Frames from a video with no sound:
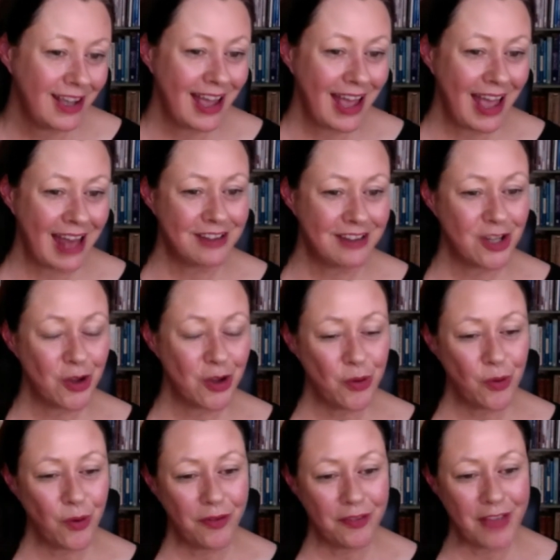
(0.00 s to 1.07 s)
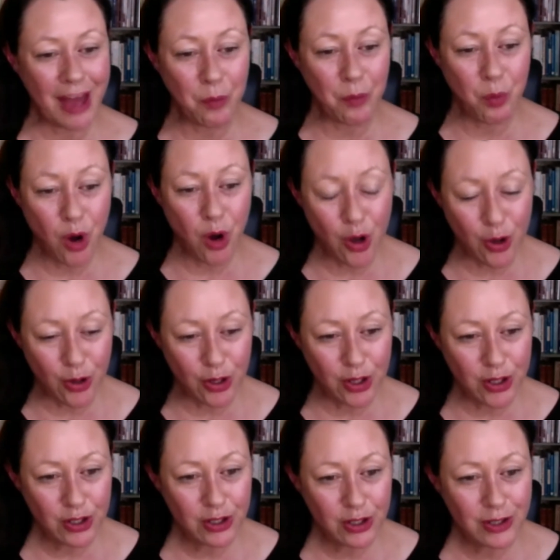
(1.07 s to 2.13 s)
And so that work
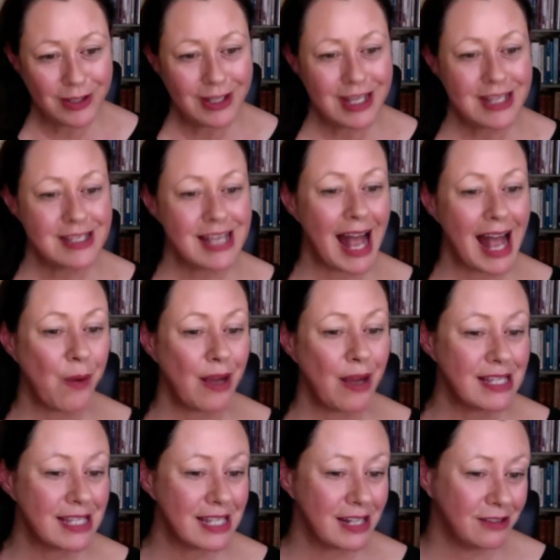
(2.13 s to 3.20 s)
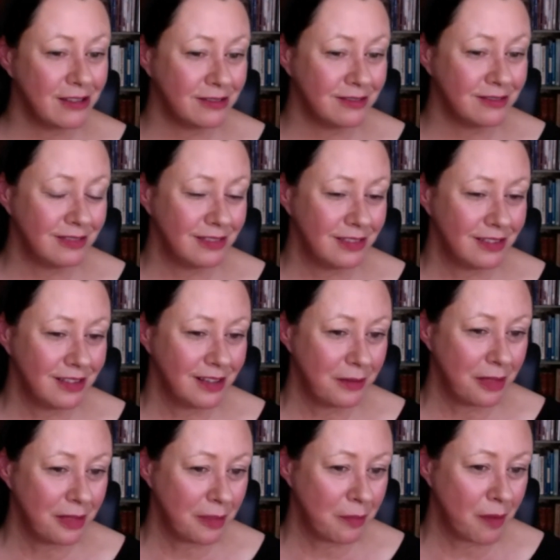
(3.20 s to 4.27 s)
is how I sell
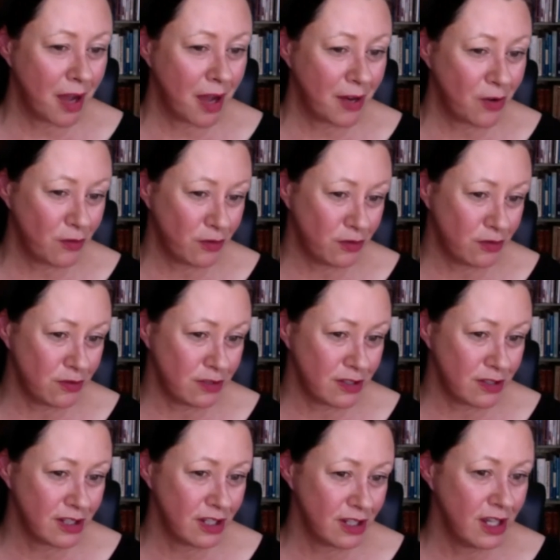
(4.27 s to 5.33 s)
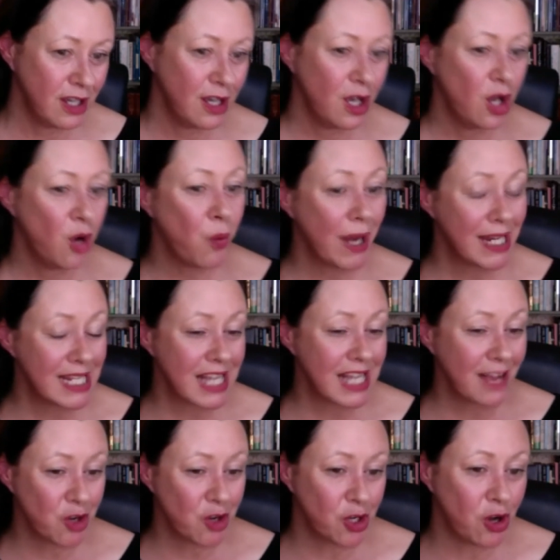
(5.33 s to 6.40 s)
my novels. Once I've
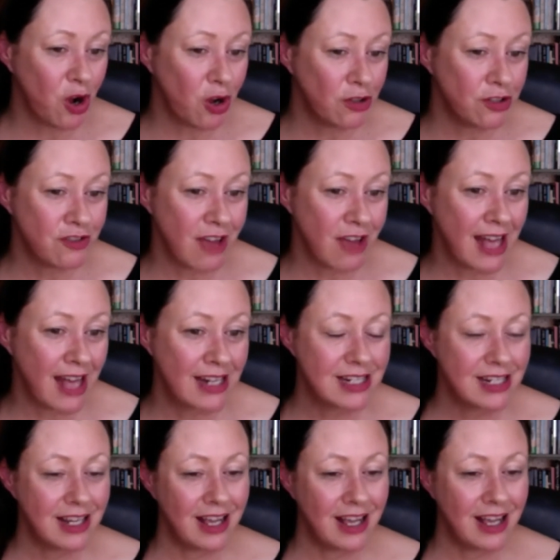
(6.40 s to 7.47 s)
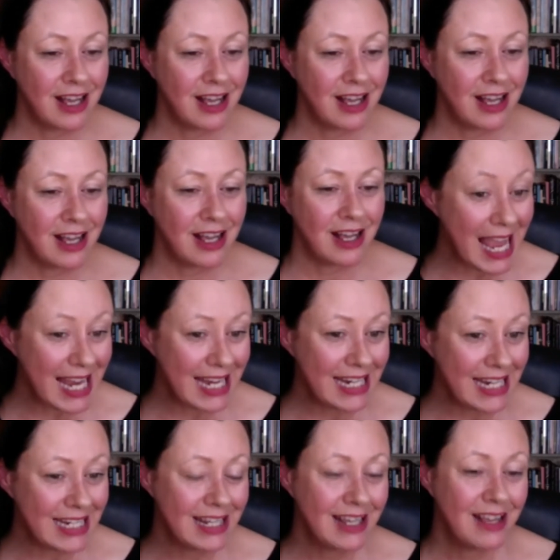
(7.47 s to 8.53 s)
got a contract, I'm
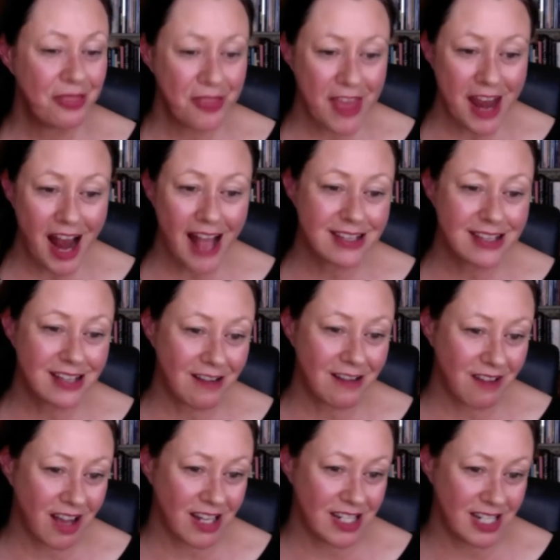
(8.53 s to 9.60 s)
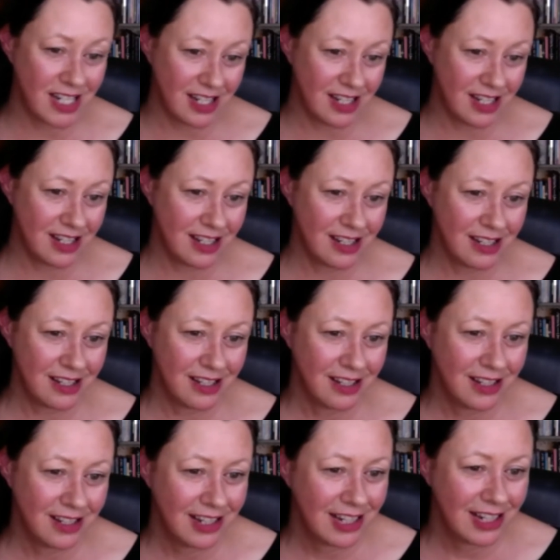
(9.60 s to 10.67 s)
paid, then I start writing. Mm.
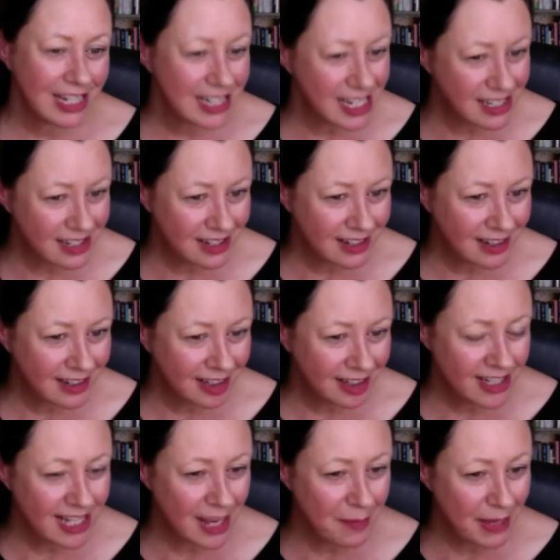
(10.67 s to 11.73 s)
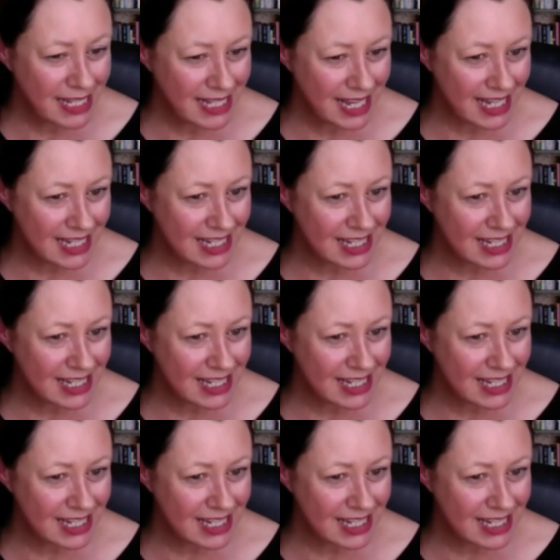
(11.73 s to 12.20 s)
Does that make sense?